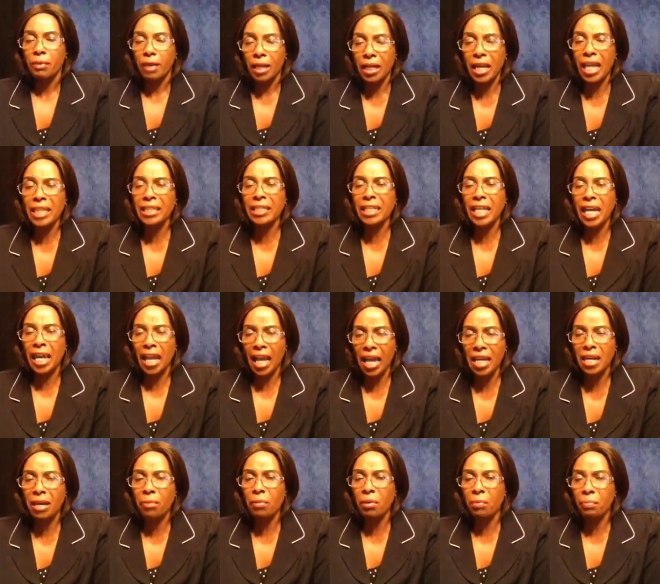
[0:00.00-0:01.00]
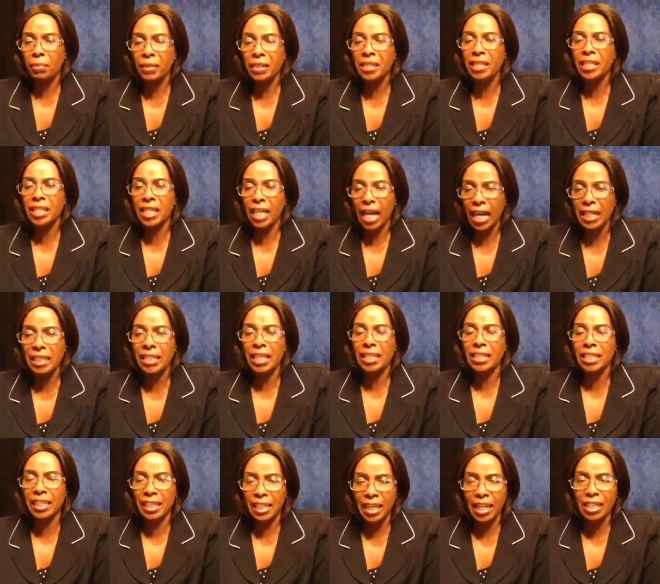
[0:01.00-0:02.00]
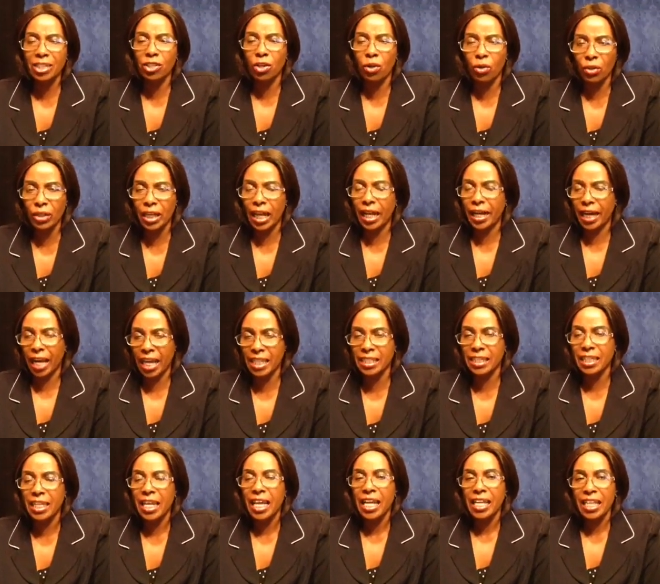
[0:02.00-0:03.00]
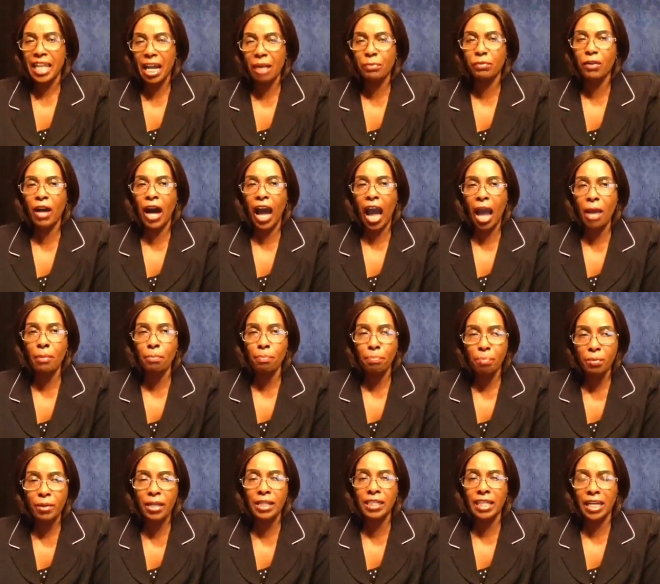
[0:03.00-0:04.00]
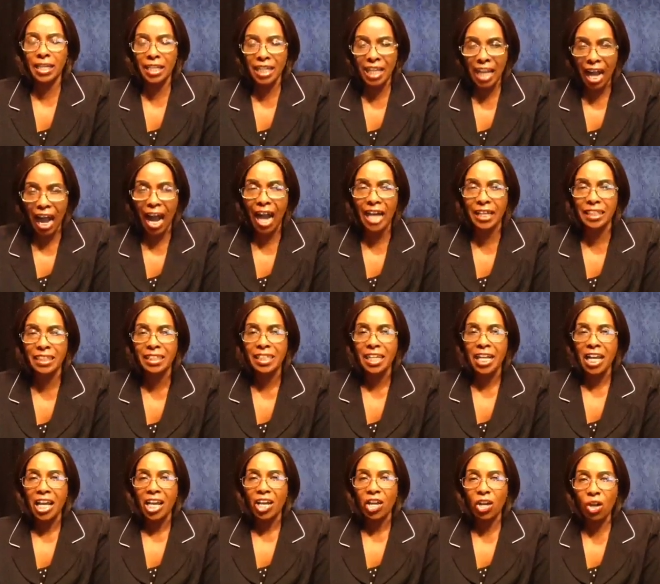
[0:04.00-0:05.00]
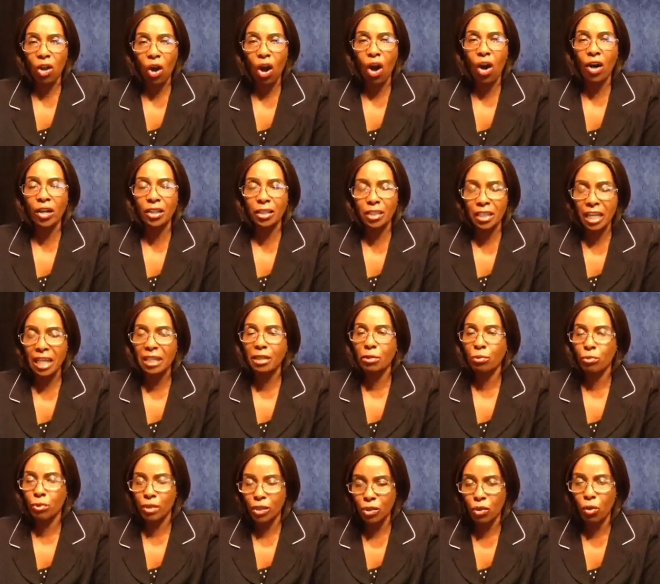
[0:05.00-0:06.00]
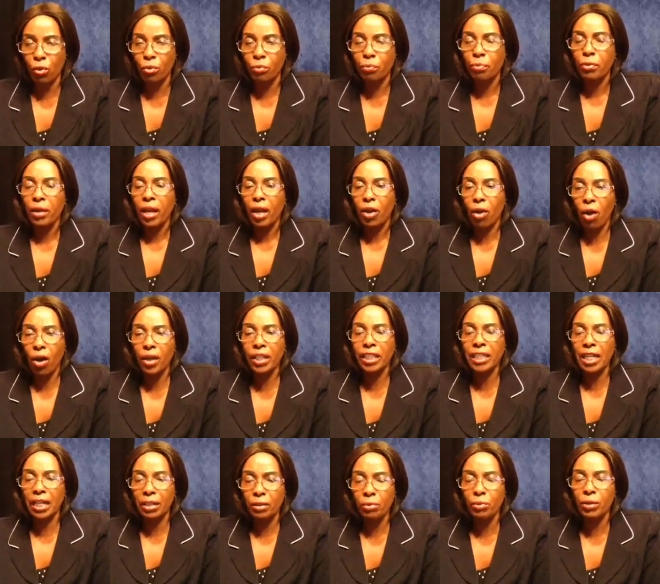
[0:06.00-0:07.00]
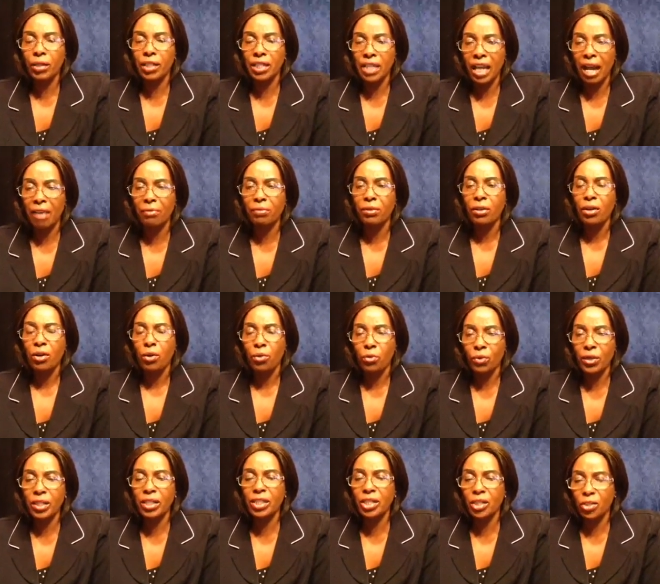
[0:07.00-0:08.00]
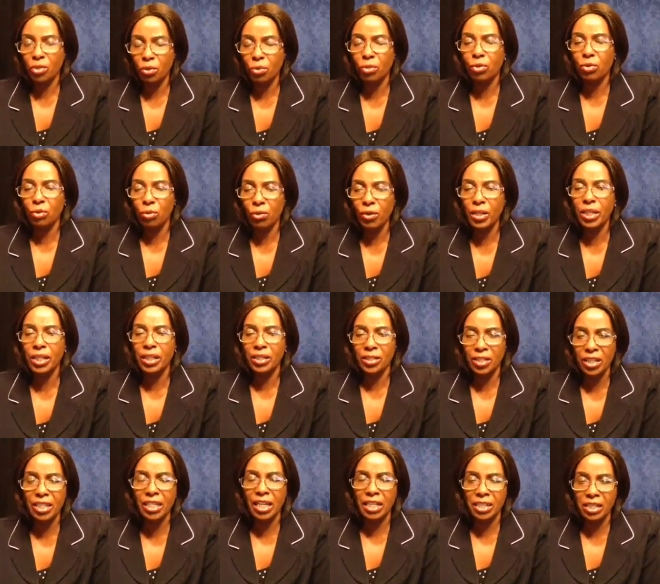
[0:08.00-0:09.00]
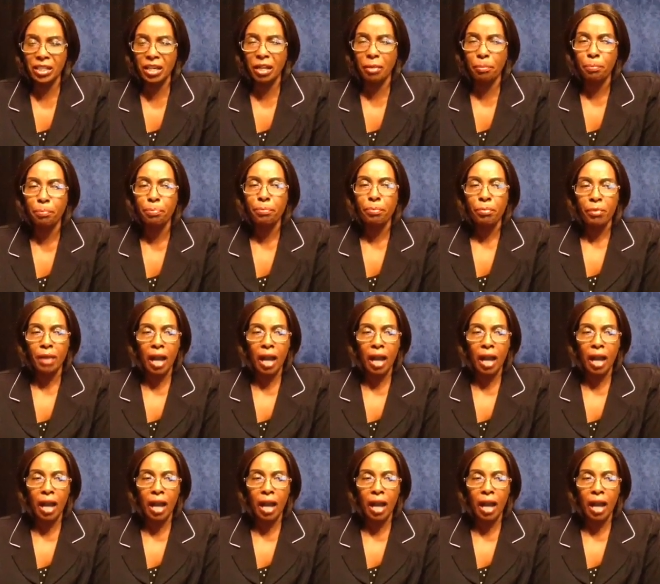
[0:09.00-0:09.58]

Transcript: Let the enemy be scattered and let God arise. Therefore, I pray that God, God that we know, God that we serve, will see you through in Jesus' name.